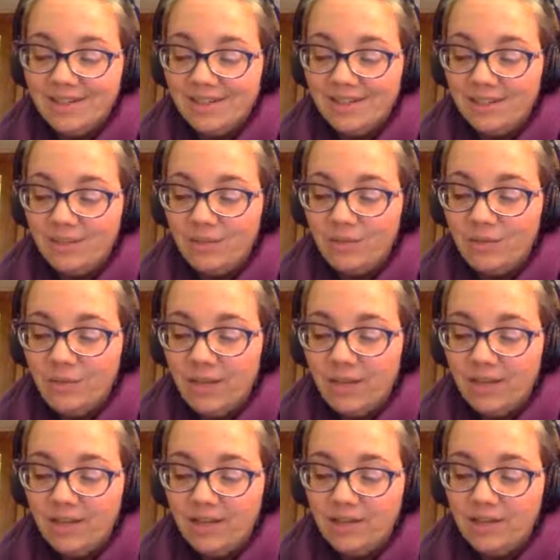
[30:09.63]
Your
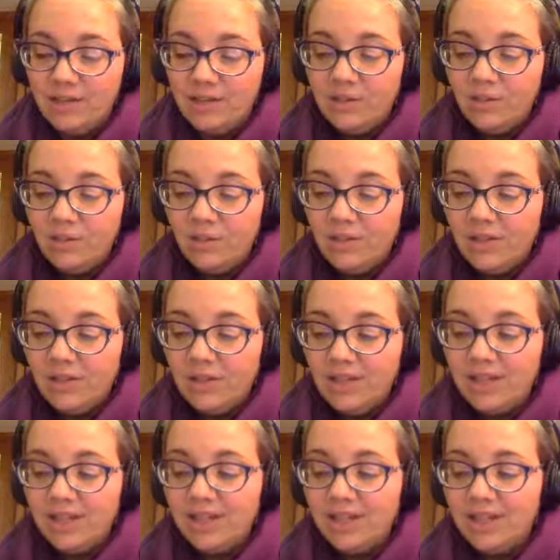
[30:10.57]
mind, your
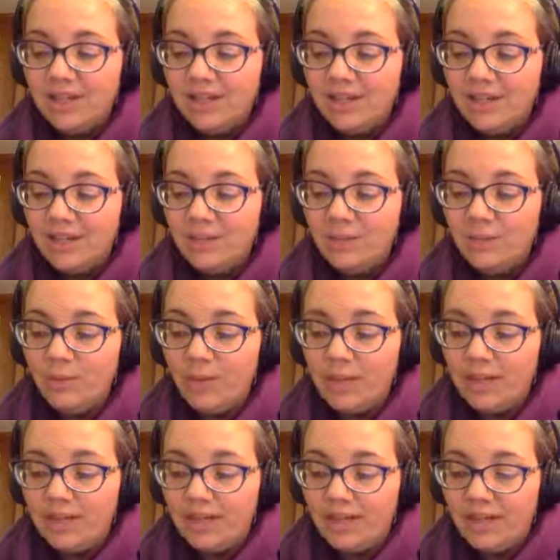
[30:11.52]
breathing, and your
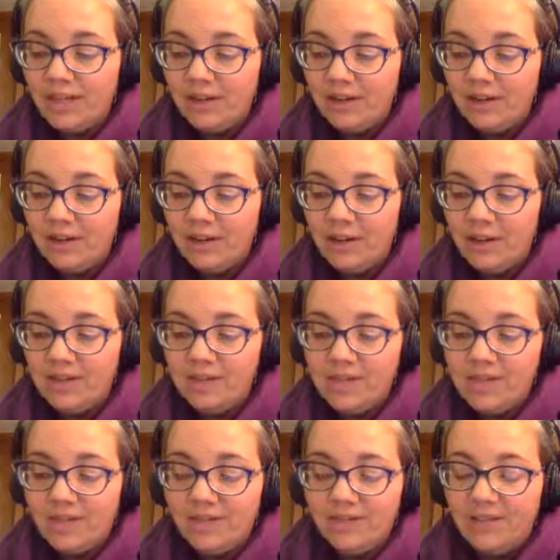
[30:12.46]
body are calmed
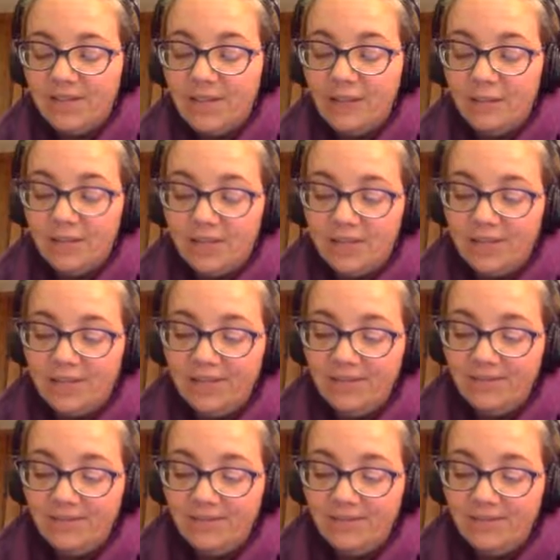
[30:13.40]
down equally.